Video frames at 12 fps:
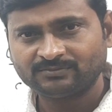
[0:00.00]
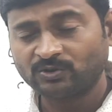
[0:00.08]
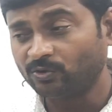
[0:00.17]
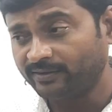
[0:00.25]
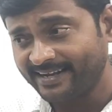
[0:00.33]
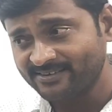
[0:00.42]

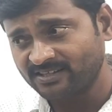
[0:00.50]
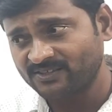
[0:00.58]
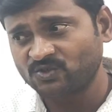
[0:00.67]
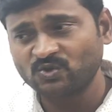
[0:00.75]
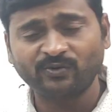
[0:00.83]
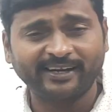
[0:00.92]
to teach the
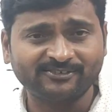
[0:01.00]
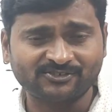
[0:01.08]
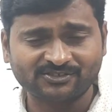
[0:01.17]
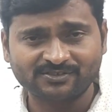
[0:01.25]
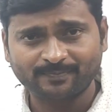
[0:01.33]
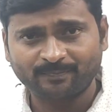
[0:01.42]

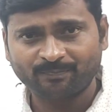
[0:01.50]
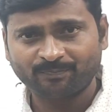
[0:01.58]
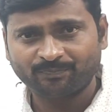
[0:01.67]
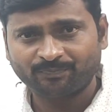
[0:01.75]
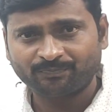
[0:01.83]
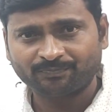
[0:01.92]
students,
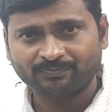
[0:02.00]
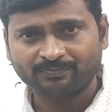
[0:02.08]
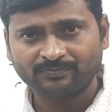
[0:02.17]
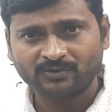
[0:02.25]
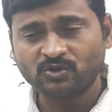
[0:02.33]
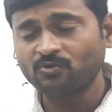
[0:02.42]

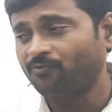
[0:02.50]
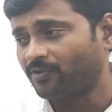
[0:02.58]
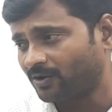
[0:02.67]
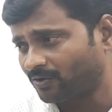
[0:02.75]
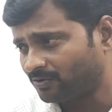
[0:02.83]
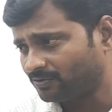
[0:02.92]
to
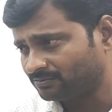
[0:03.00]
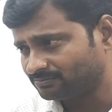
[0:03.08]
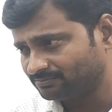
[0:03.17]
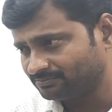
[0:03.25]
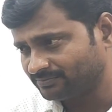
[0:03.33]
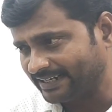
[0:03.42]

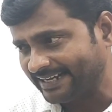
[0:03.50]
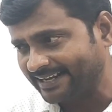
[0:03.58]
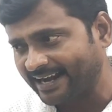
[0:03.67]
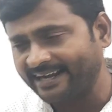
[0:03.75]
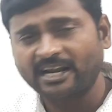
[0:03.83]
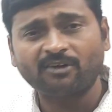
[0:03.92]
follow any
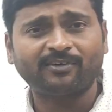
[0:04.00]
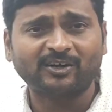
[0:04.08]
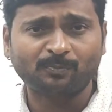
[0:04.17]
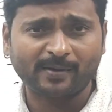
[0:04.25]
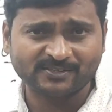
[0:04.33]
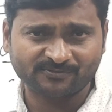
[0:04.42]
kind of
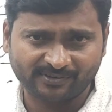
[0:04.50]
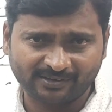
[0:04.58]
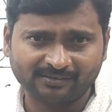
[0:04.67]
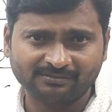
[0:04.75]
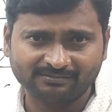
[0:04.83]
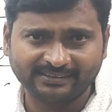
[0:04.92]

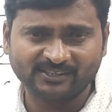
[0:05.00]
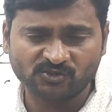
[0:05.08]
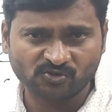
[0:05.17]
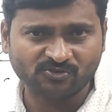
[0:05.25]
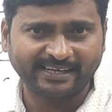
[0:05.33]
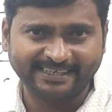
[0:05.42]
atmosphere in the
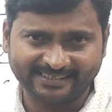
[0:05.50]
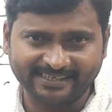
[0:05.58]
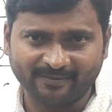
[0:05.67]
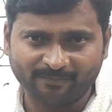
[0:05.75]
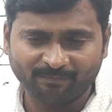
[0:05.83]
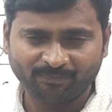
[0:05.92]

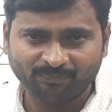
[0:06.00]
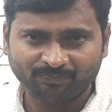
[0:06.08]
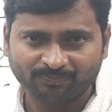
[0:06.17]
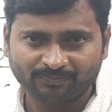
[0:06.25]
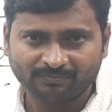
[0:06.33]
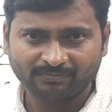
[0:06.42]
society.
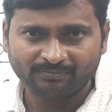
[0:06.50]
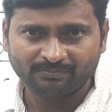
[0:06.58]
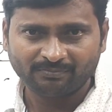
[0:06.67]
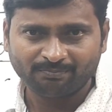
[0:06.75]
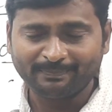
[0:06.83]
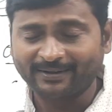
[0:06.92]

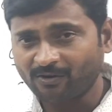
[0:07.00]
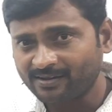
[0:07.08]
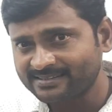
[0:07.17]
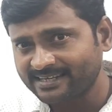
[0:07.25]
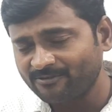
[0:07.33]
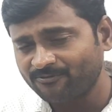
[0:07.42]

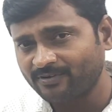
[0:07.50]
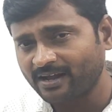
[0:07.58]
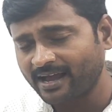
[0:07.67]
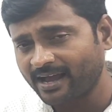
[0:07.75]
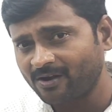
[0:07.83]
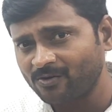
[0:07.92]
Because if I
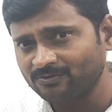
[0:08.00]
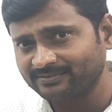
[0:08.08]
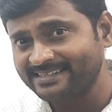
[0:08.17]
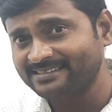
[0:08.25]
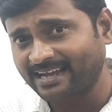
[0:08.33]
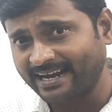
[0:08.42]
have
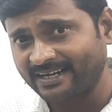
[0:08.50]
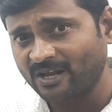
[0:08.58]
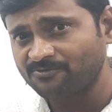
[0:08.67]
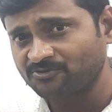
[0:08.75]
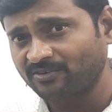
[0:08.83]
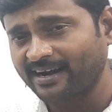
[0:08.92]
this kind
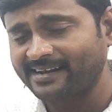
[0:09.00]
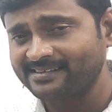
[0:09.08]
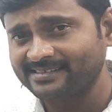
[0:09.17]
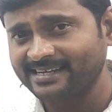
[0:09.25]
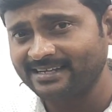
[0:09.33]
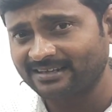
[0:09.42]
of
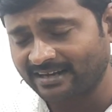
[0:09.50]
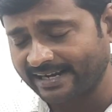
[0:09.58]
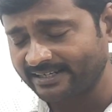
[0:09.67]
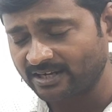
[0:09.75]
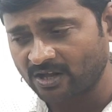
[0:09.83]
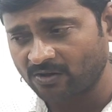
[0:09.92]
strategy,
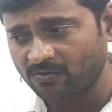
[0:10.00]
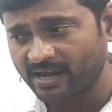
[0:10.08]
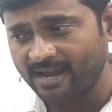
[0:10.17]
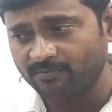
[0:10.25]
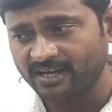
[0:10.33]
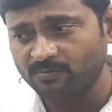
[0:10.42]
right now
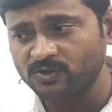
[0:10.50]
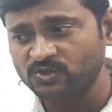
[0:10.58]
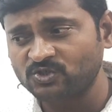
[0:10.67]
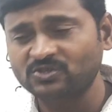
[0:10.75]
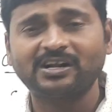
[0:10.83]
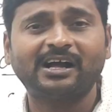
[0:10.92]
I am able
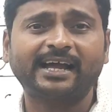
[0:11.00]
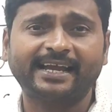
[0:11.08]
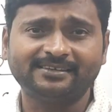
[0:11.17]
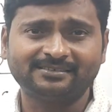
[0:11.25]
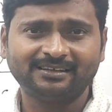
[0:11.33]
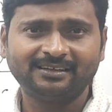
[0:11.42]
to
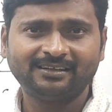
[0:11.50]
guide,